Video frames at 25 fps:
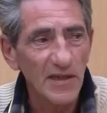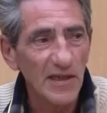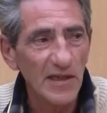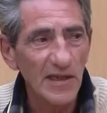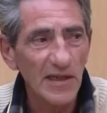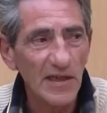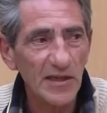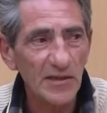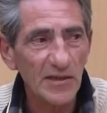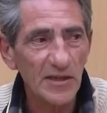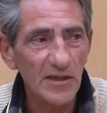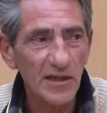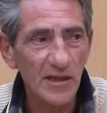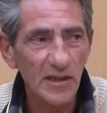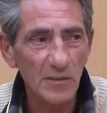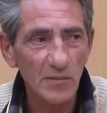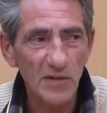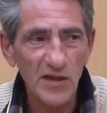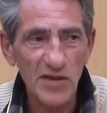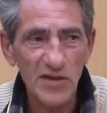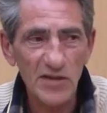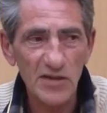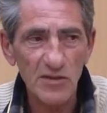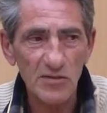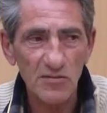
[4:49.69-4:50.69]
And the
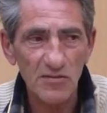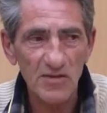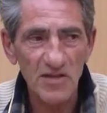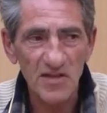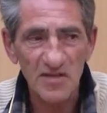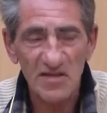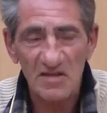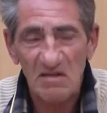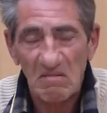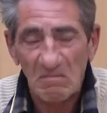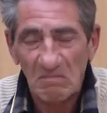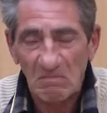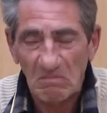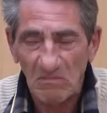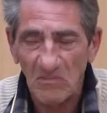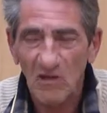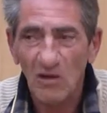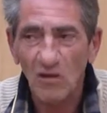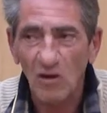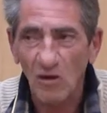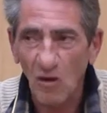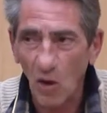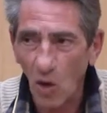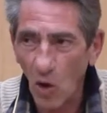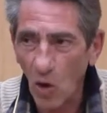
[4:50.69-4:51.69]
alabaster is
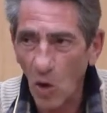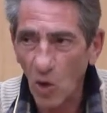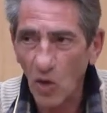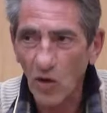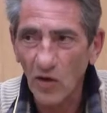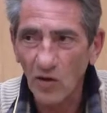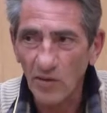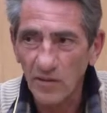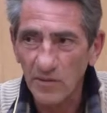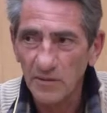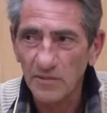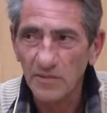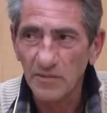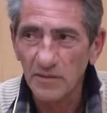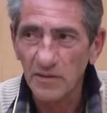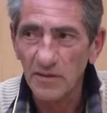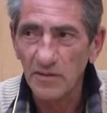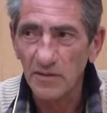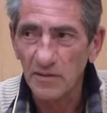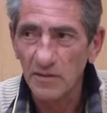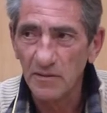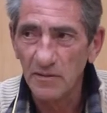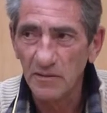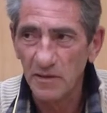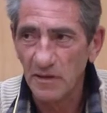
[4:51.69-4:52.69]
caulk.
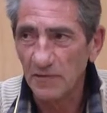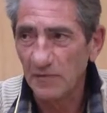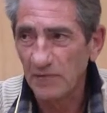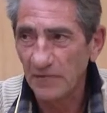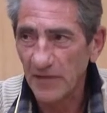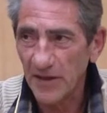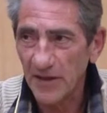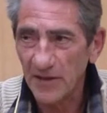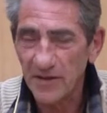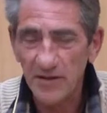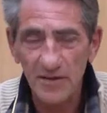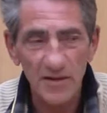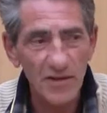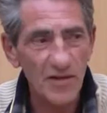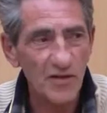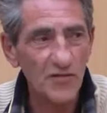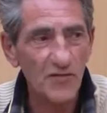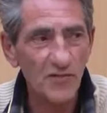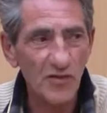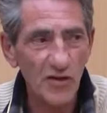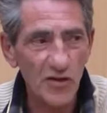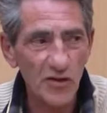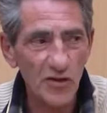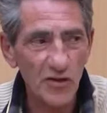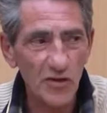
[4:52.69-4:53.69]
In fact, it's
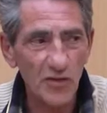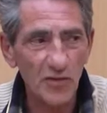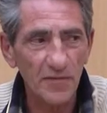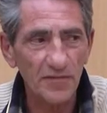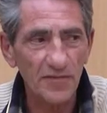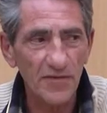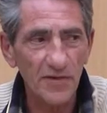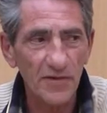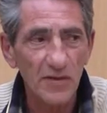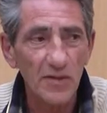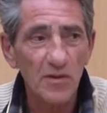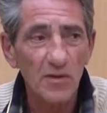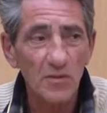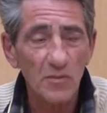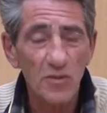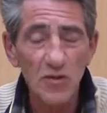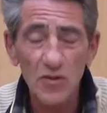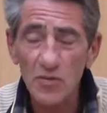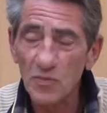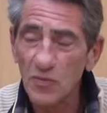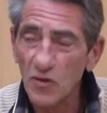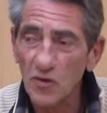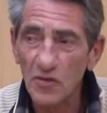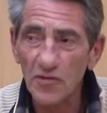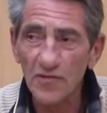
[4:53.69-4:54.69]
very soft. But it's
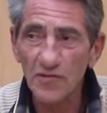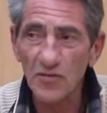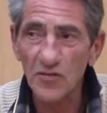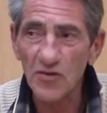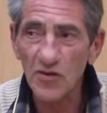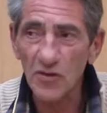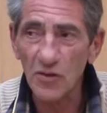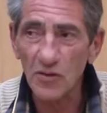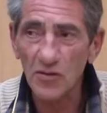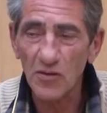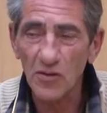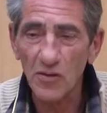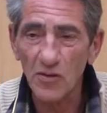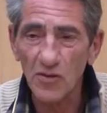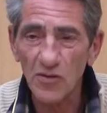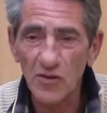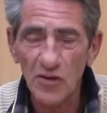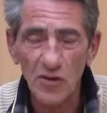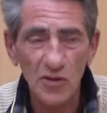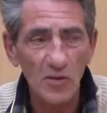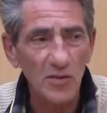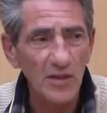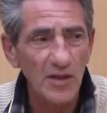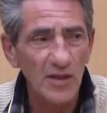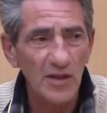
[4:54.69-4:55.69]
a beautiful stone
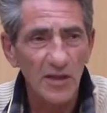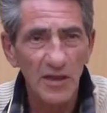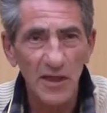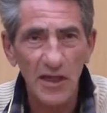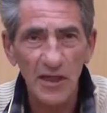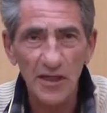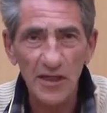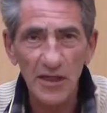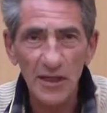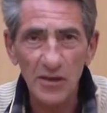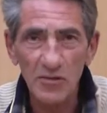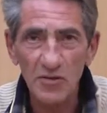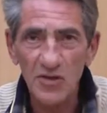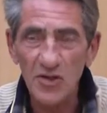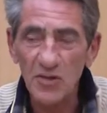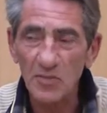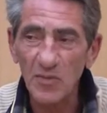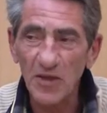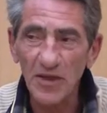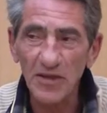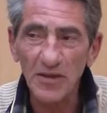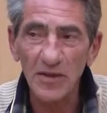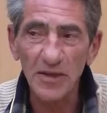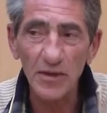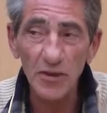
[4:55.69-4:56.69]
also. And here in
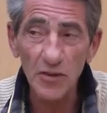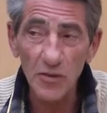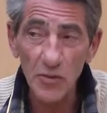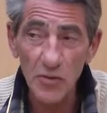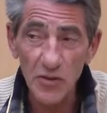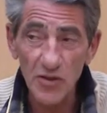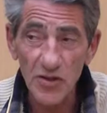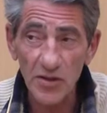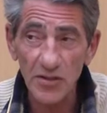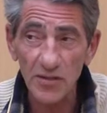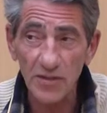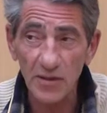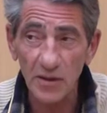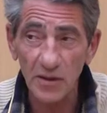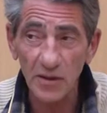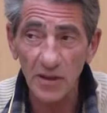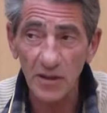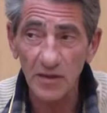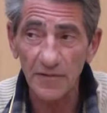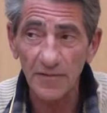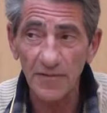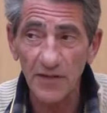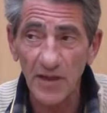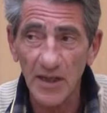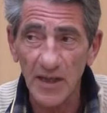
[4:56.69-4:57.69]
Spain they use it a lot
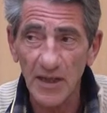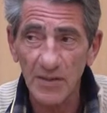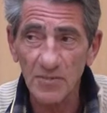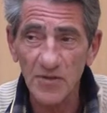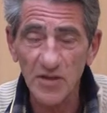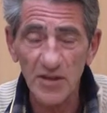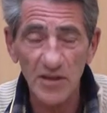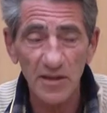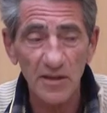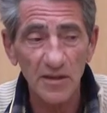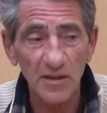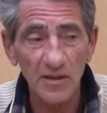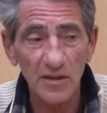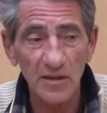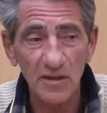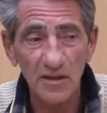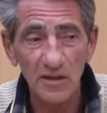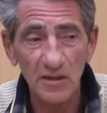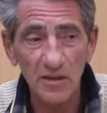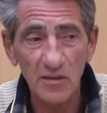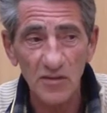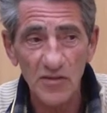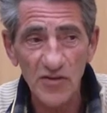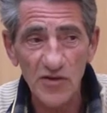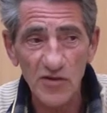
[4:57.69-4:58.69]
of times in
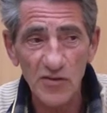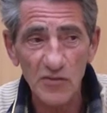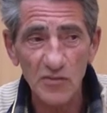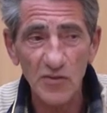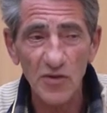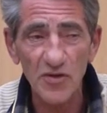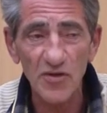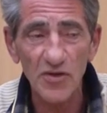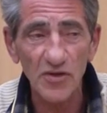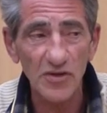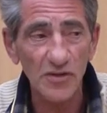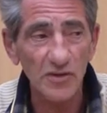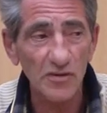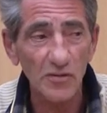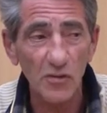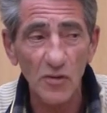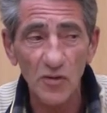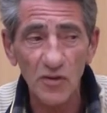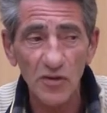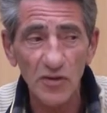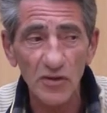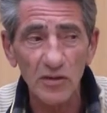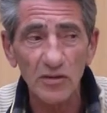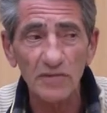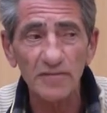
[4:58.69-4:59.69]
construction,
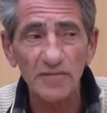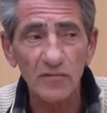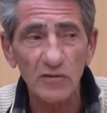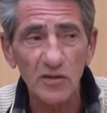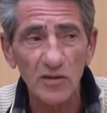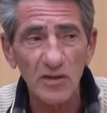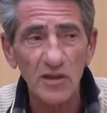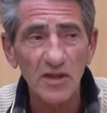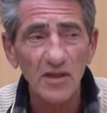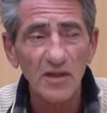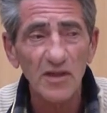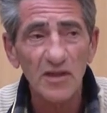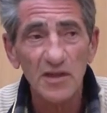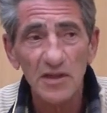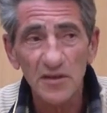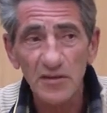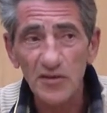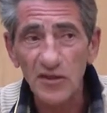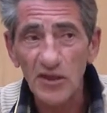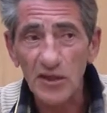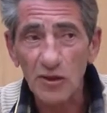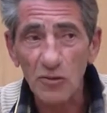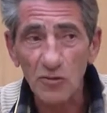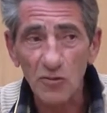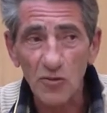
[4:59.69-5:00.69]
also for
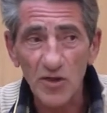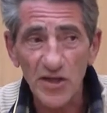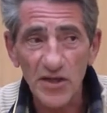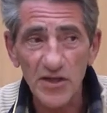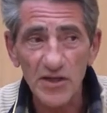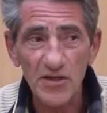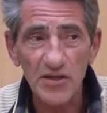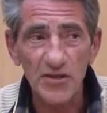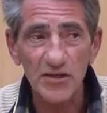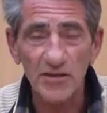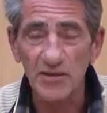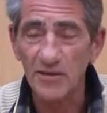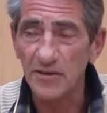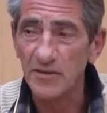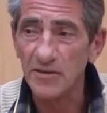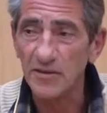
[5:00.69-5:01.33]
decoration.